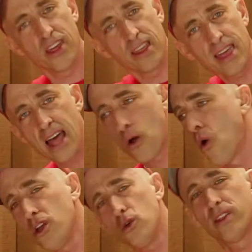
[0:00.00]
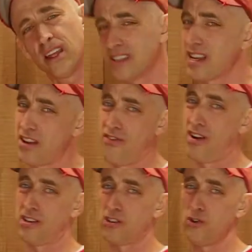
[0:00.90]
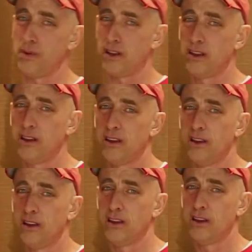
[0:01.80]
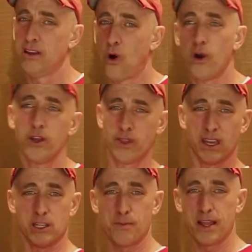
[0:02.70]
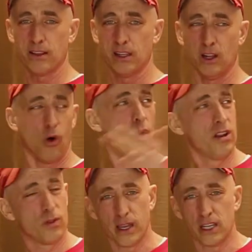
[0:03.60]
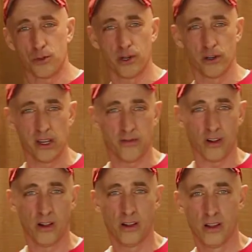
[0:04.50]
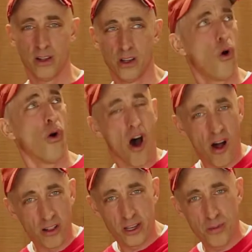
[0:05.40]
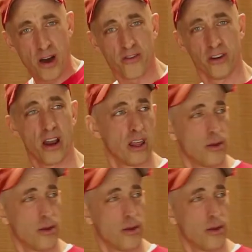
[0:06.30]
think that, or you would think this guy's fucking stupid. Or you'd think he's mentally ill. Or you'd think he's pure evil. Or all of the above, or none